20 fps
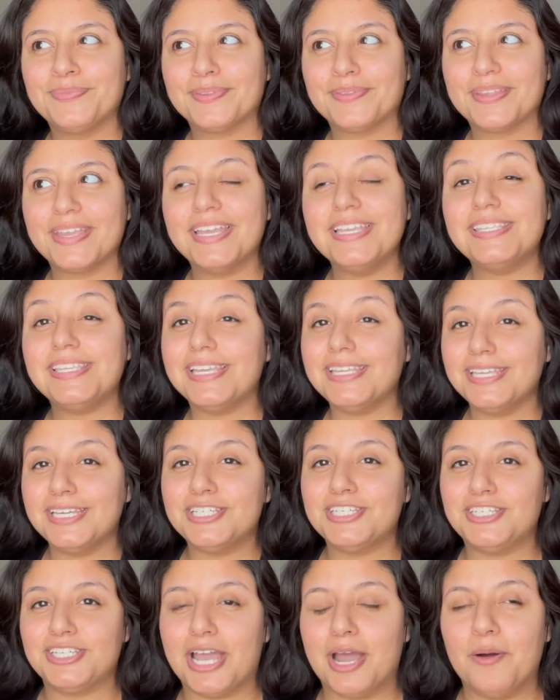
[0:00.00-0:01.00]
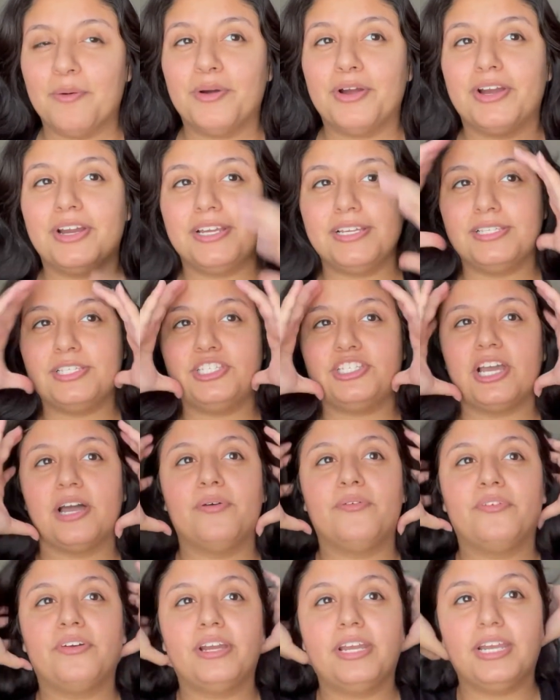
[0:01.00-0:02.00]
he's in the shower, he's
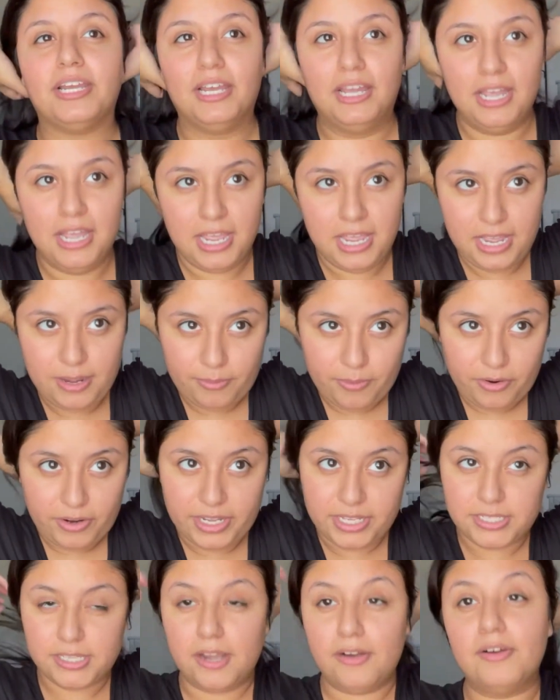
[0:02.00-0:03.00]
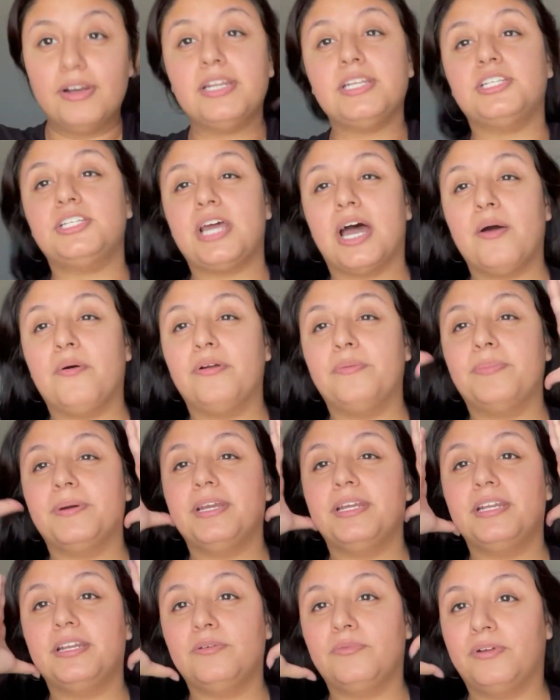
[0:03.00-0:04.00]
showering. Well, he's already showered, but
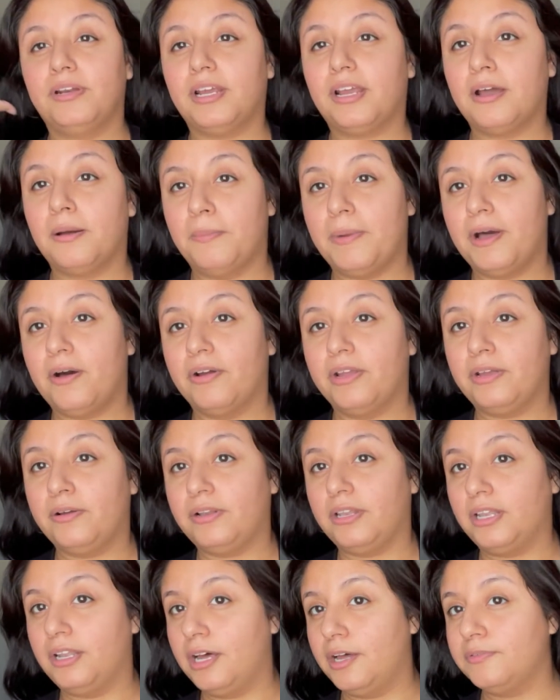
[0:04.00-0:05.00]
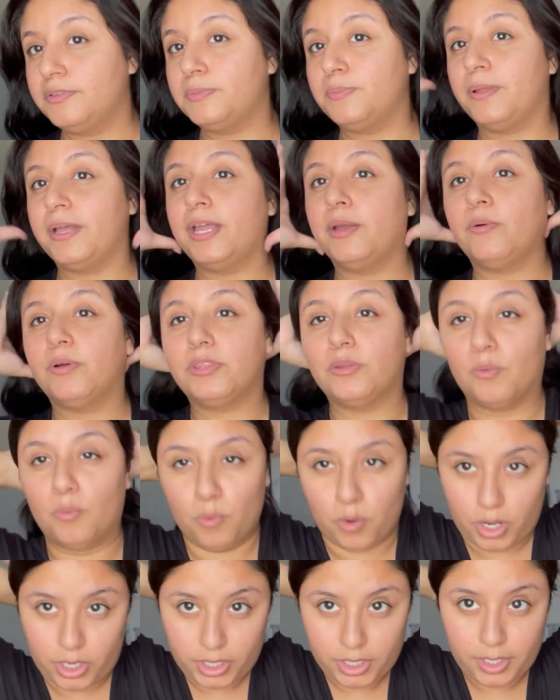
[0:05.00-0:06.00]
he didn't want to come out. He loves playing with the
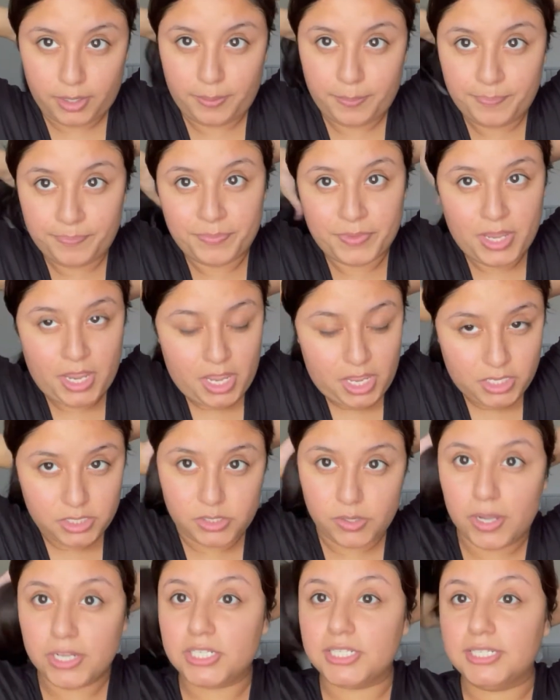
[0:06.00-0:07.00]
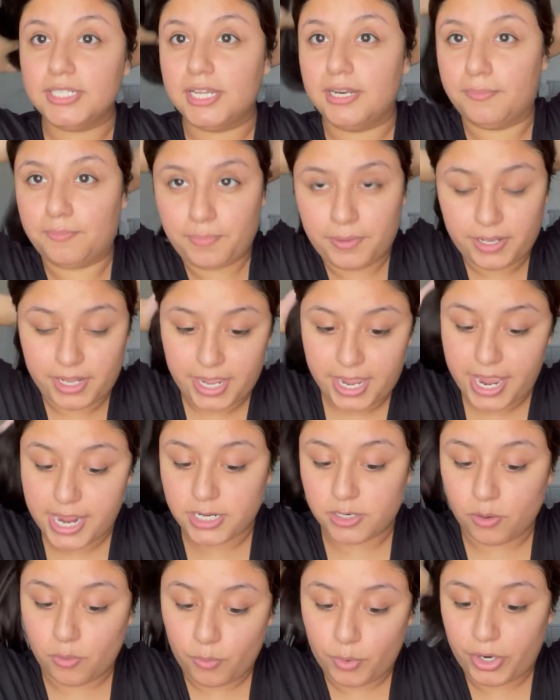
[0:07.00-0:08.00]
water. So I just let him play,
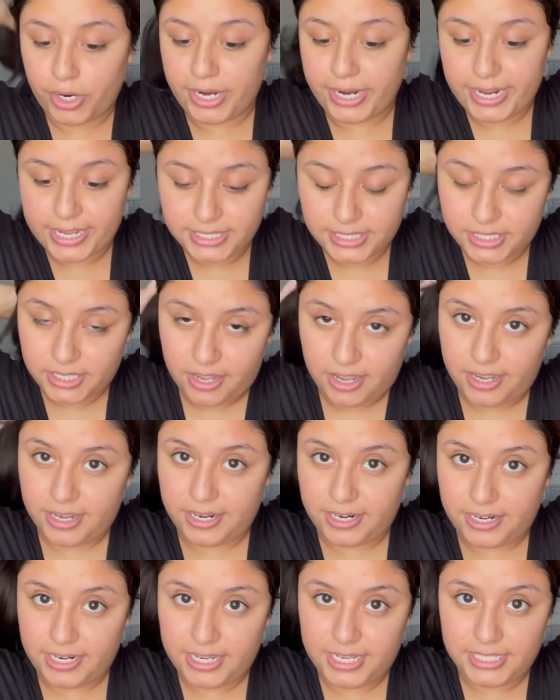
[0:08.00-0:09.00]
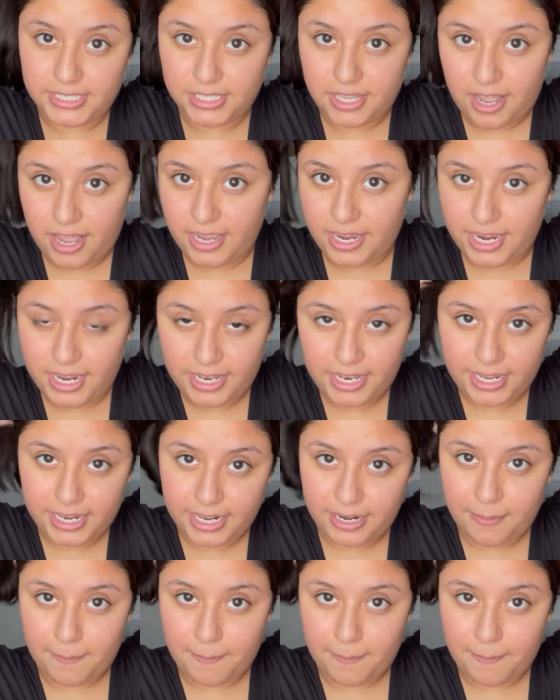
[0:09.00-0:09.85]
don't worry. It's not, he's not like in a